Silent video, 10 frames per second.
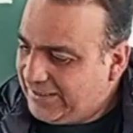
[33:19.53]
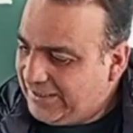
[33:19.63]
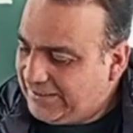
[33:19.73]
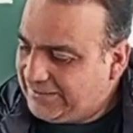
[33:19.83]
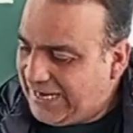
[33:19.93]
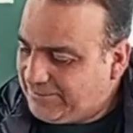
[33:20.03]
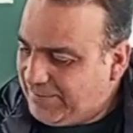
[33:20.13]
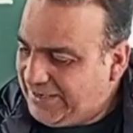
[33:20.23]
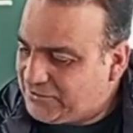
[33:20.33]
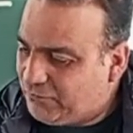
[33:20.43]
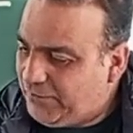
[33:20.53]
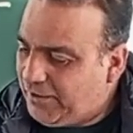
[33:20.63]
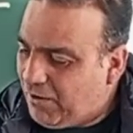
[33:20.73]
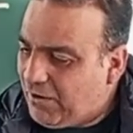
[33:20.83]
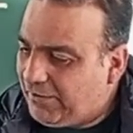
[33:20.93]
that means
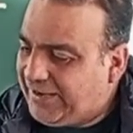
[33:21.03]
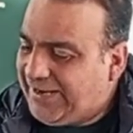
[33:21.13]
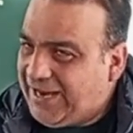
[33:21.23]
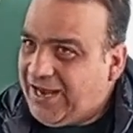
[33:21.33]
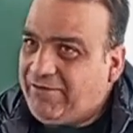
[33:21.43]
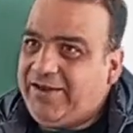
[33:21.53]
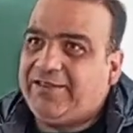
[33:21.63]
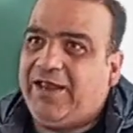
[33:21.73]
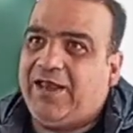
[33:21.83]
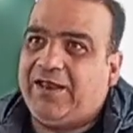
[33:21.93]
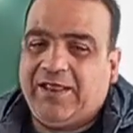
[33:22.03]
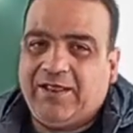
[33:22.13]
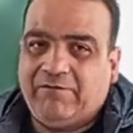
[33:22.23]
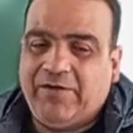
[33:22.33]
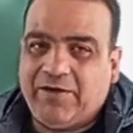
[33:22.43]
we are
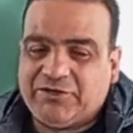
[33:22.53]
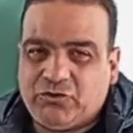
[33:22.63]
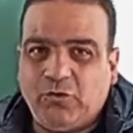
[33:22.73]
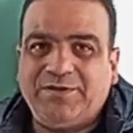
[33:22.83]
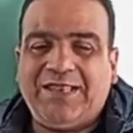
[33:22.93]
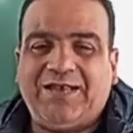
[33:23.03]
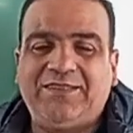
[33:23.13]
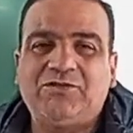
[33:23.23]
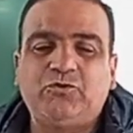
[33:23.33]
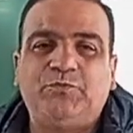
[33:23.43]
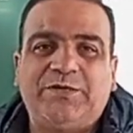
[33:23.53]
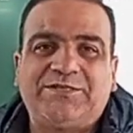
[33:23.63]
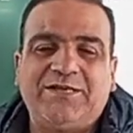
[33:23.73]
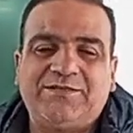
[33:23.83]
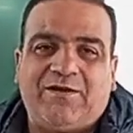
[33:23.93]
assuming that these two
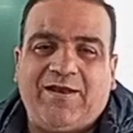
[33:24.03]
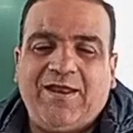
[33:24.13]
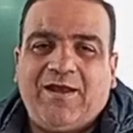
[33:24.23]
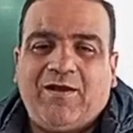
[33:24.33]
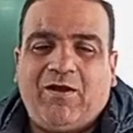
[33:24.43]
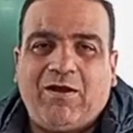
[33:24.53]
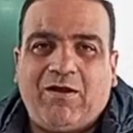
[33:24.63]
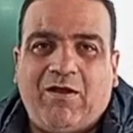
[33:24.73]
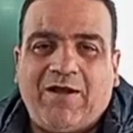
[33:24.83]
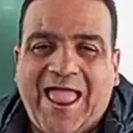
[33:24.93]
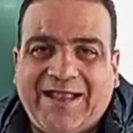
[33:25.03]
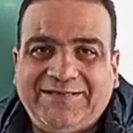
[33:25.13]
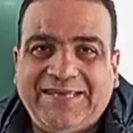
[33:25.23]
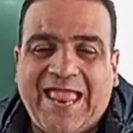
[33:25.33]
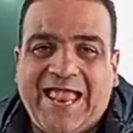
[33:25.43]
persons are
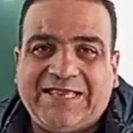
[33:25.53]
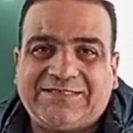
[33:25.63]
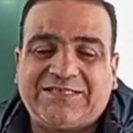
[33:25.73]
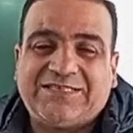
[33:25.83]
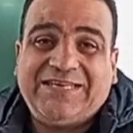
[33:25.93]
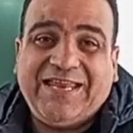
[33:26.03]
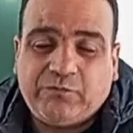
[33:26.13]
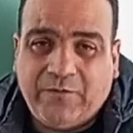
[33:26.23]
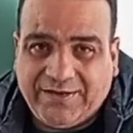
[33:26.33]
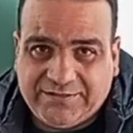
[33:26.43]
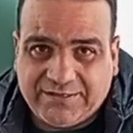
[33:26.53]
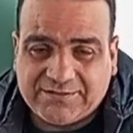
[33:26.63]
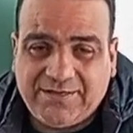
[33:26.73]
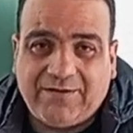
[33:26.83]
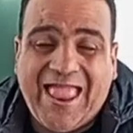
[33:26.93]
acting as the state
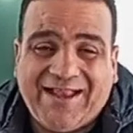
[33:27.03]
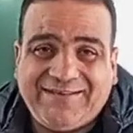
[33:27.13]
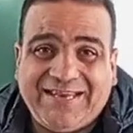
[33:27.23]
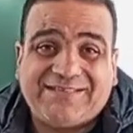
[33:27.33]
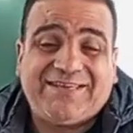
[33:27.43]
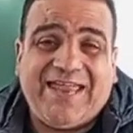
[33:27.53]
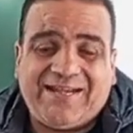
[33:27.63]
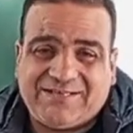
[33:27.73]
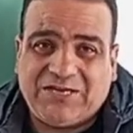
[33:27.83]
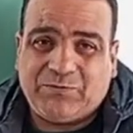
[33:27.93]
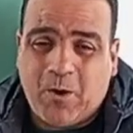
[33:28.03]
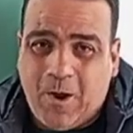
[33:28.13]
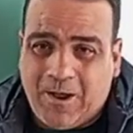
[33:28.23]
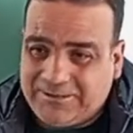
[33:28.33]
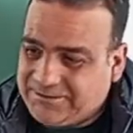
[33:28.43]
vectors. They're acting as cats and
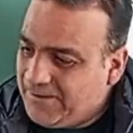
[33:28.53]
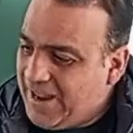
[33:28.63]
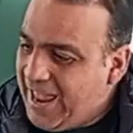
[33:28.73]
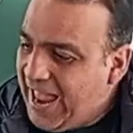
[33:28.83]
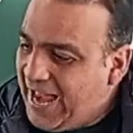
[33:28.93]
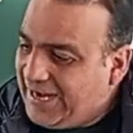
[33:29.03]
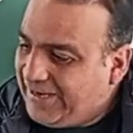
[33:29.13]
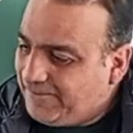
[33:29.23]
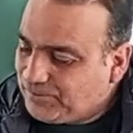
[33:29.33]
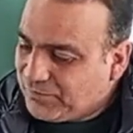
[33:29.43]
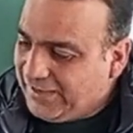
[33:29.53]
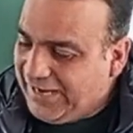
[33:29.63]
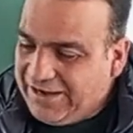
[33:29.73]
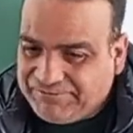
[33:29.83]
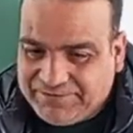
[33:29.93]
bras, and
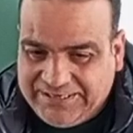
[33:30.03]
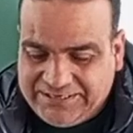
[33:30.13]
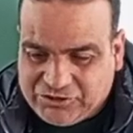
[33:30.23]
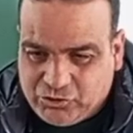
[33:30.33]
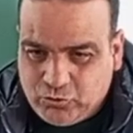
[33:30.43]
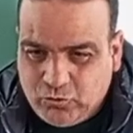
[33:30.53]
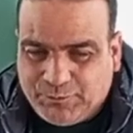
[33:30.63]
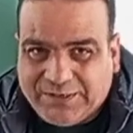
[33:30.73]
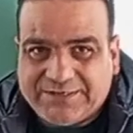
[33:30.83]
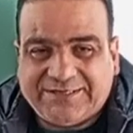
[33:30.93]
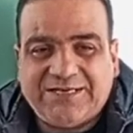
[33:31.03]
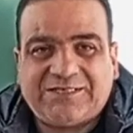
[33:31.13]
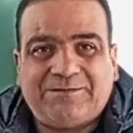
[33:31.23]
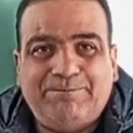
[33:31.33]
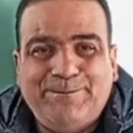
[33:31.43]
if these two
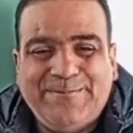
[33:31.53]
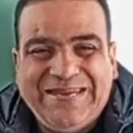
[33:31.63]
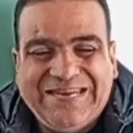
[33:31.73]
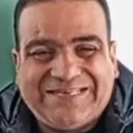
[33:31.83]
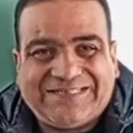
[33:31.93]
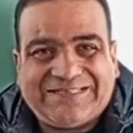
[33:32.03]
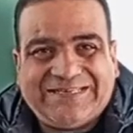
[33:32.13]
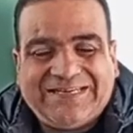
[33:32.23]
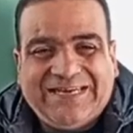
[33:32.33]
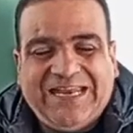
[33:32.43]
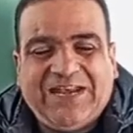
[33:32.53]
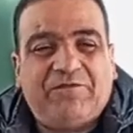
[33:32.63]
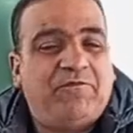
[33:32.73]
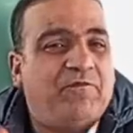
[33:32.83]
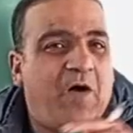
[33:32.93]
persons meet in
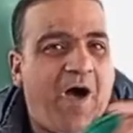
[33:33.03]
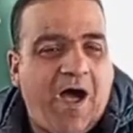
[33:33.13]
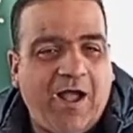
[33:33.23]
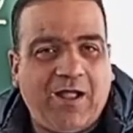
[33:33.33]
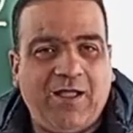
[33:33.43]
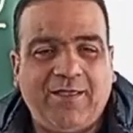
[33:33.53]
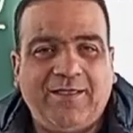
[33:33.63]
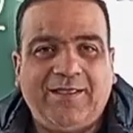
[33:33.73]
a fog,